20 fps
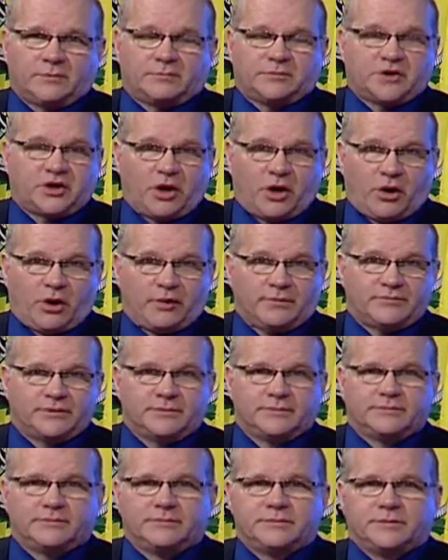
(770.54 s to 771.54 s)

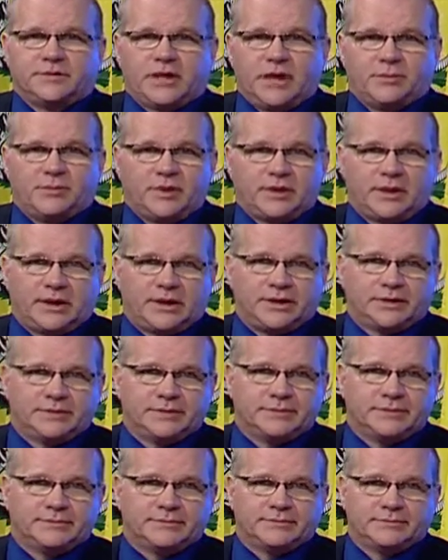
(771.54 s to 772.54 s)
sheriffs,
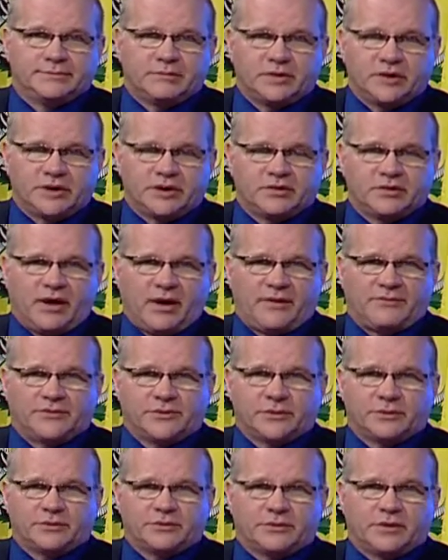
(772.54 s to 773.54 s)
deputies, police
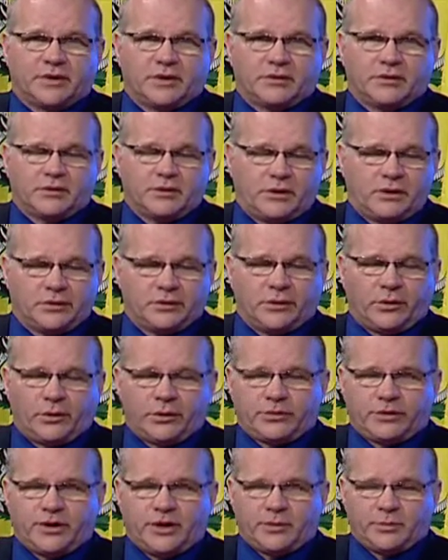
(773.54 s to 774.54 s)
officers that are called
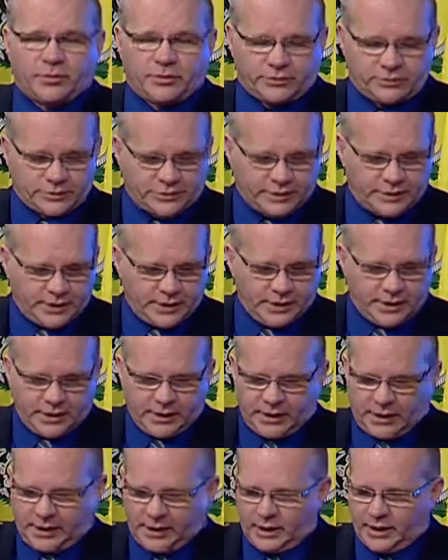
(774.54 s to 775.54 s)
oath keepers,
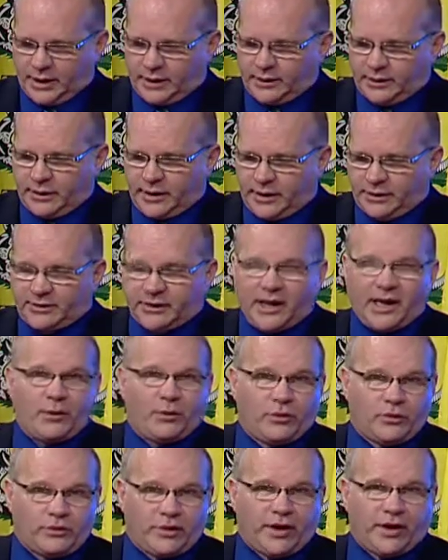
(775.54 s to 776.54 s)
and they
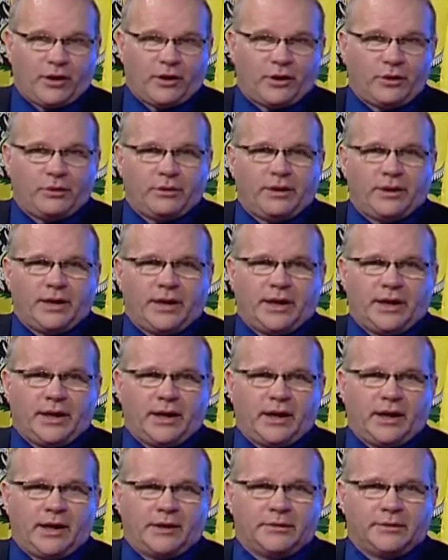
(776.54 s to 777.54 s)
were there,
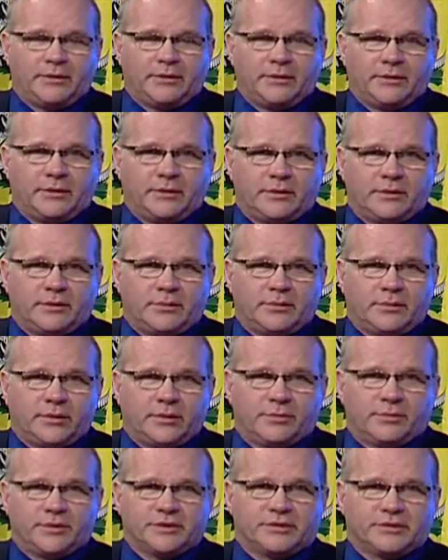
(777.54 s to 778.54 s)
and the
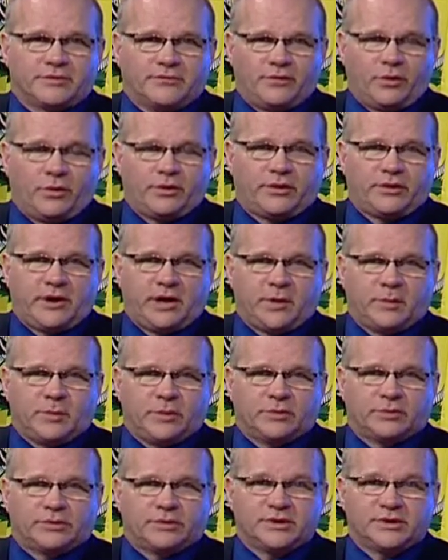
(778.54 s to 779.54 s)
purpose of oath
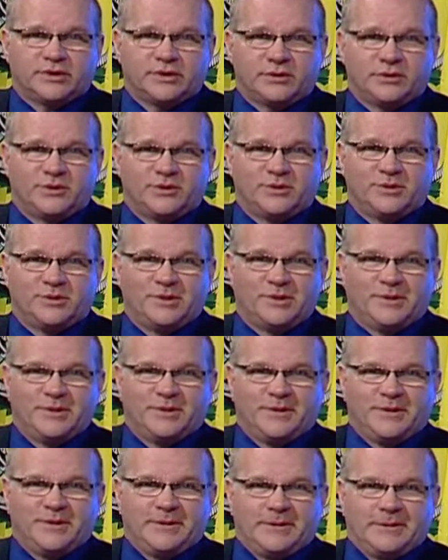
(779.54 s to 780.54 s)
keepers is to
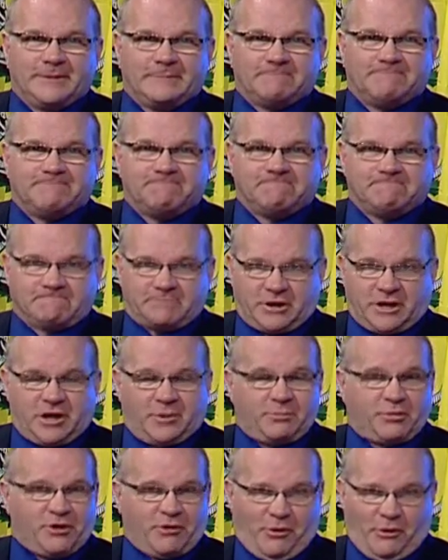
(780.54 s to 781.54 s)

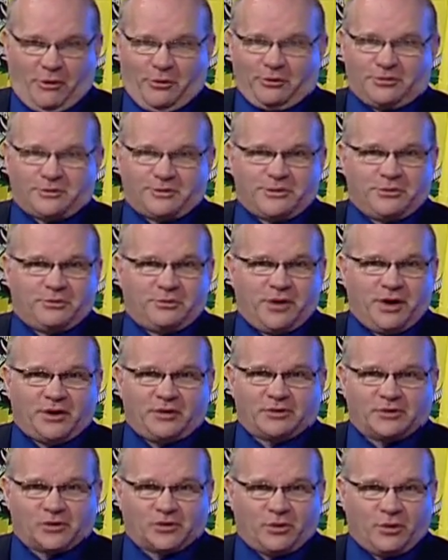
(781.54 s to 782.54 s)
keep your oath to what
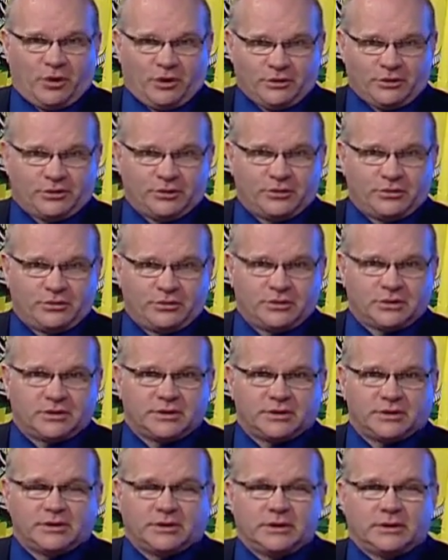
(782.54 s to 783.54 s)
you swore to,
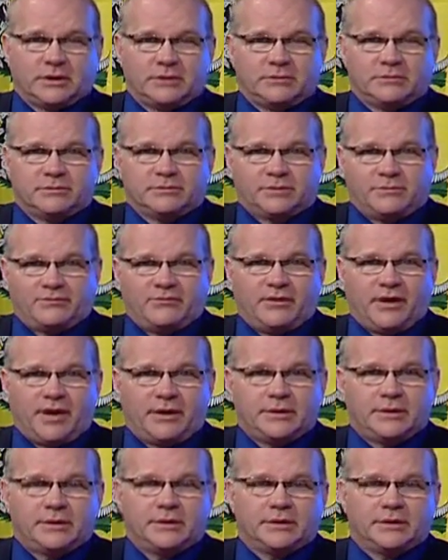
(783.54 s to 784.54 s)
which is to defend